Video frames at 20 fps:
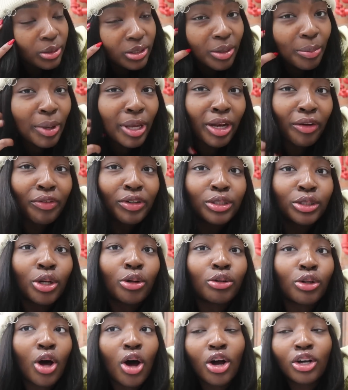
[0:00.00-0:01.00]
has been in for
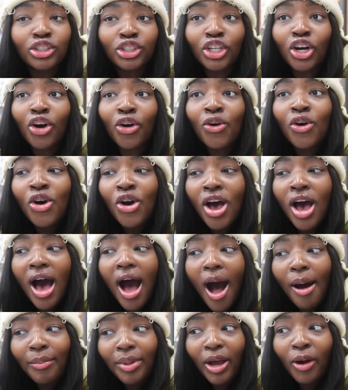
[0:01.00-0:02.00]
so long so
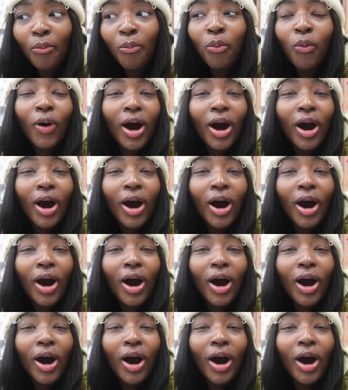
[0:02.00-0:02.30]
i'm like